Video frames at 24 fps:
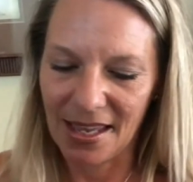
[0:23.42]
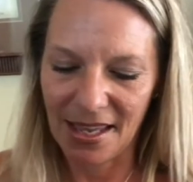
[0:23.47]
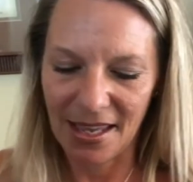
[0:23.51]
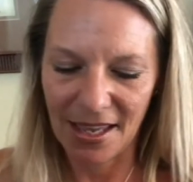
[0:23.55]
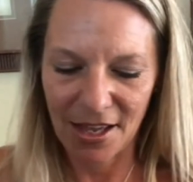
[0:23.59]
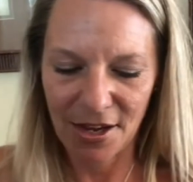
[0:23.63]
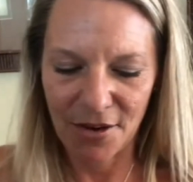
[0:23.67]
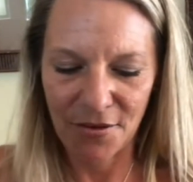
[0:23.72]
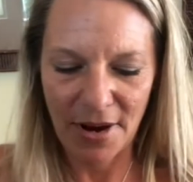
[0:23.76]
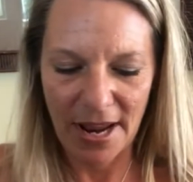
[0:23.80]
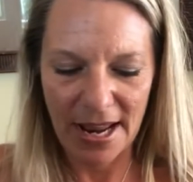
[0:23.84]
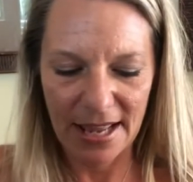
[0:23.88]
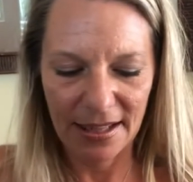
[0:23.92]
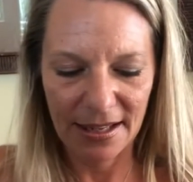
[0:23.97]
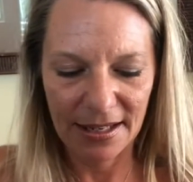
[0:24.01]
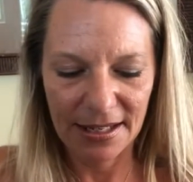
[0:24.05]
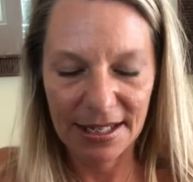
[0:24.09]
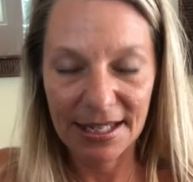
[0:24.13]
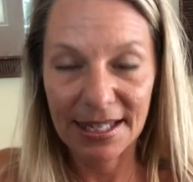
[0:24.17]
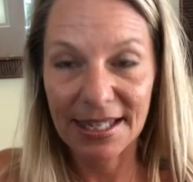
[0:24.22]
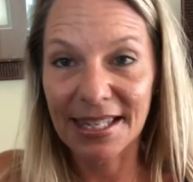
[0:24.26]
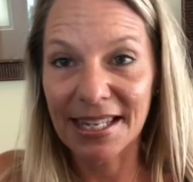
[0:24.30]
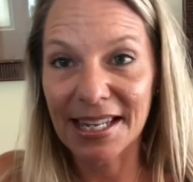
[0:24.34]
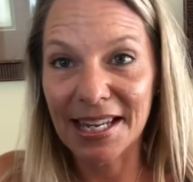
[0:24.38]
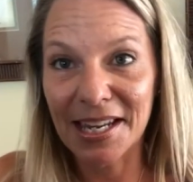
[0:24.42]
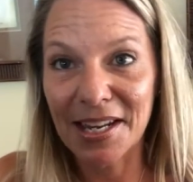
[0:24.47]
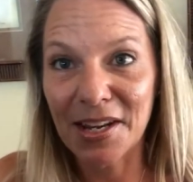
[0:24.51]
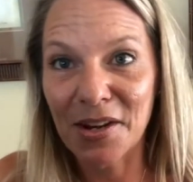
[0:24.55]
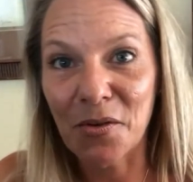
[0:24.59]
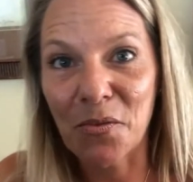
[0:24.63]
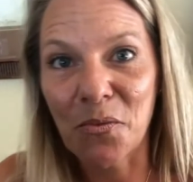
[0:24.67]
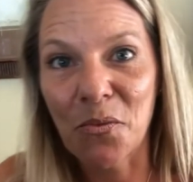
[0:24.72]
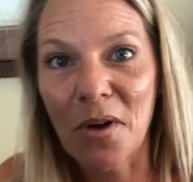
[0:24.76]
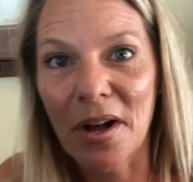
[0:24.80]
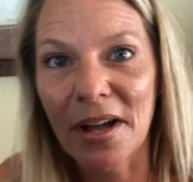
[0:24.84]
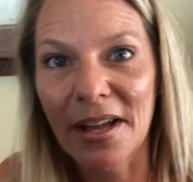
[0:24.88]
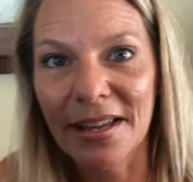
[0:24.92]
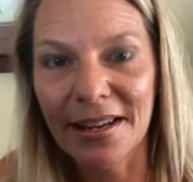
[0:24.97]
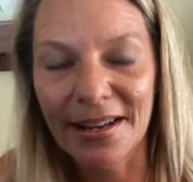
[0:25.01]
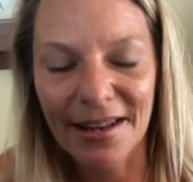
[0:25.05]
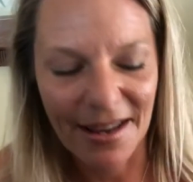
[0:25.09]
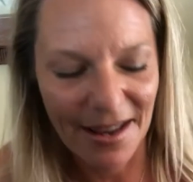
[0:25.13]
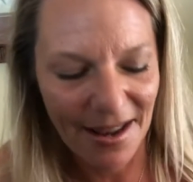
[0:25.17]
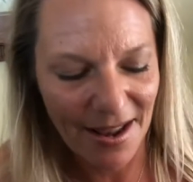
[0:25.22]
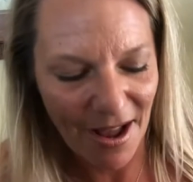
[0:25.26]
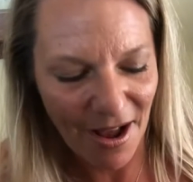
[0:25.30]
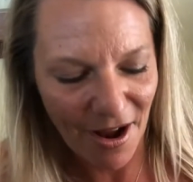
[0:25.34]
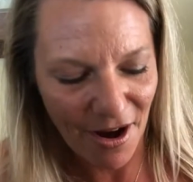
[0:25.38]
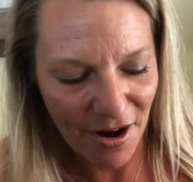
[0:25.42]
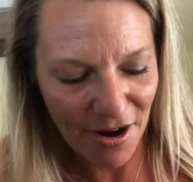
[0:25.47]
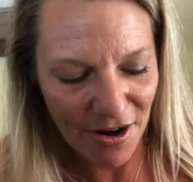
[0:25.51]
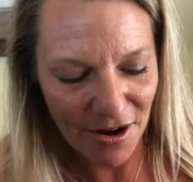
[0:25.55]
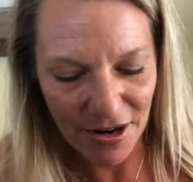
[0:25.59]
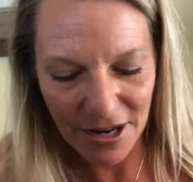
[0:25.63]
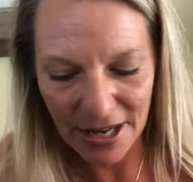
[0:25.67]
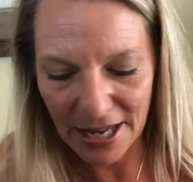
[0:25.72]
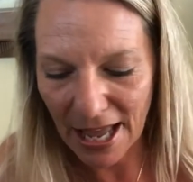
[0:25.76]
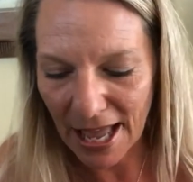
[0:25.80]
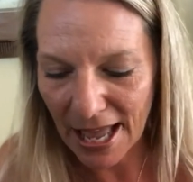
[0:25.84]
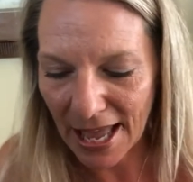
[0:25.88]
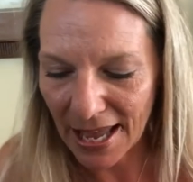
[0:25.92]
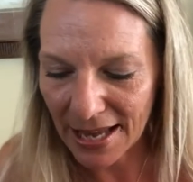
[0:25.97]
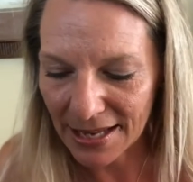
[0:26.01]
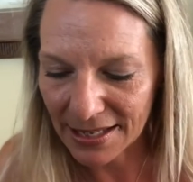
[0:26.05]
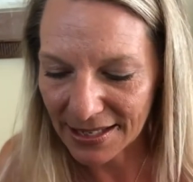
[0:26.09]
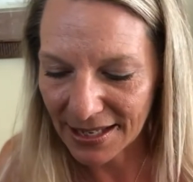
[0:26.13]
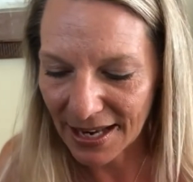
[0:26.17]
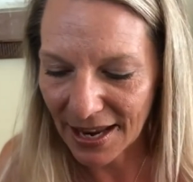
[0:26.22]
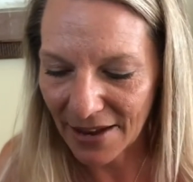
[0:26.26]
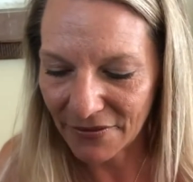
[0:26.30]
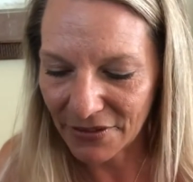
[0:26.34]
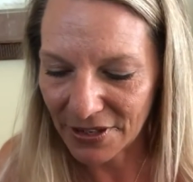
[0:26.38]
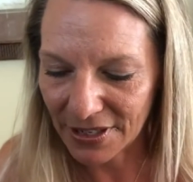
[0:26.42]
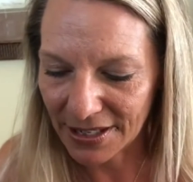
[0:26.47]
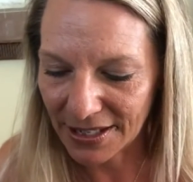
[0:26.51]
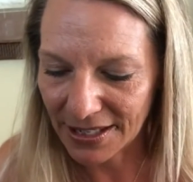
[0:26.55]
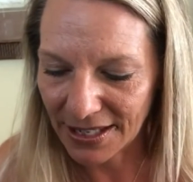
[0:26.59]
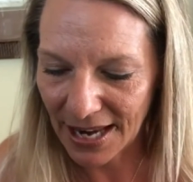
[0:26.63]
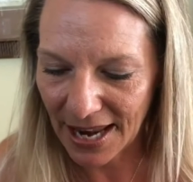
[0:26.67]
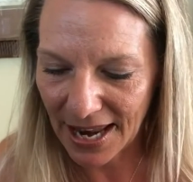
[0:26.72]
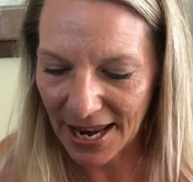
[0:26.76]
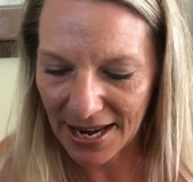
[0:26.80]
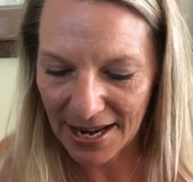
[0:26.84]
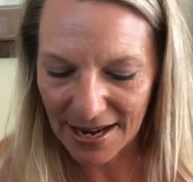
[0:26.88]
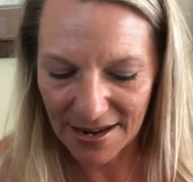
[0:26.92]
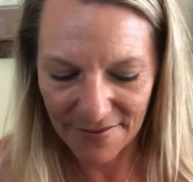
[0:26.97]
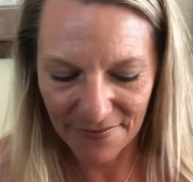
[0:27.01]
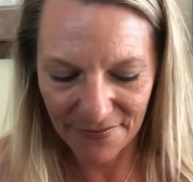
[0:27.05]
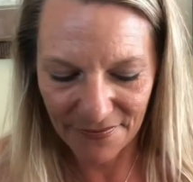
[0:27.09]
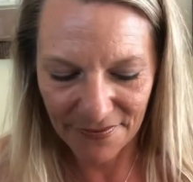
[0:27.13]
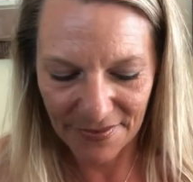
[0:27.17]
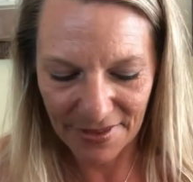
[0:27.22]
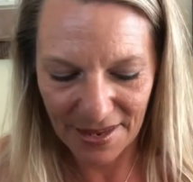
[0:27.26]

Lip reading: All right, let's see what our guides have to say.